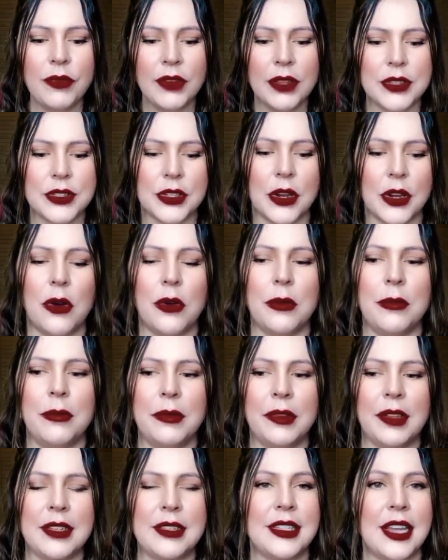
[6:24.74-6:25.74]
So
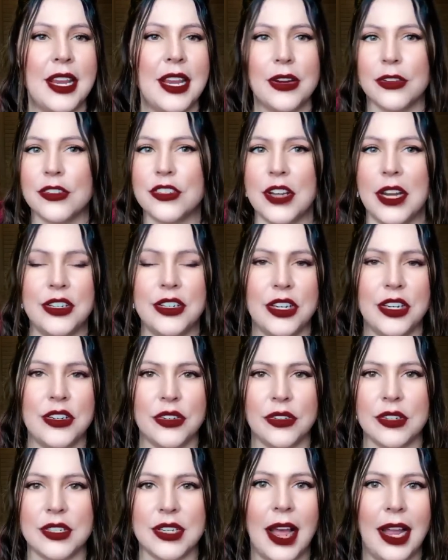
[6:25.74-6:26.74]
let's say you're changing
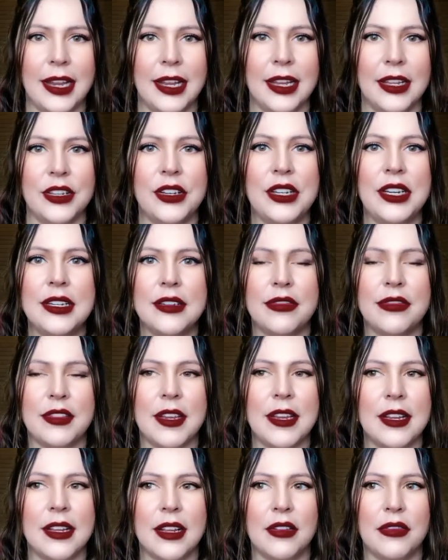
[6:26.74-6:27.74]
your diet. You need to
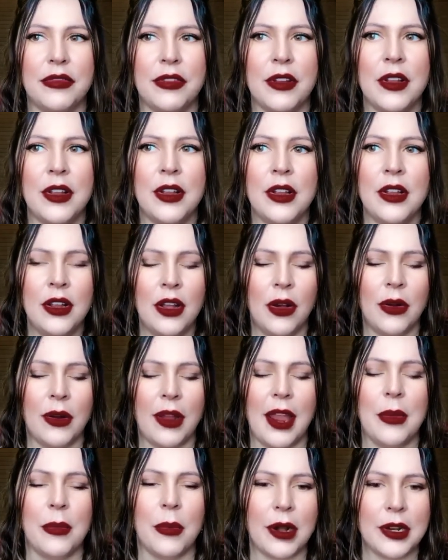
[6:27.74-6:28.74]
think of,
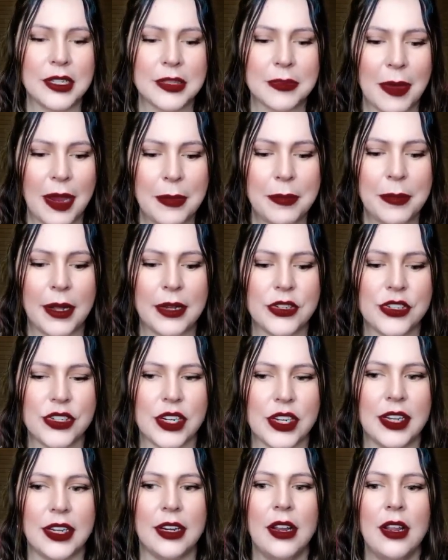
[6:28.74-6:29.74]
okay, what is my
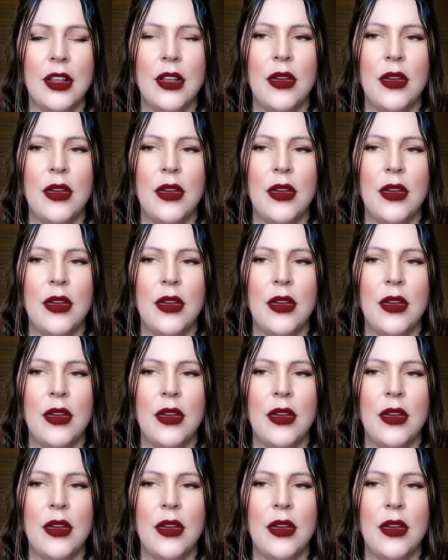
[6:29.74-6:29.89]
budget?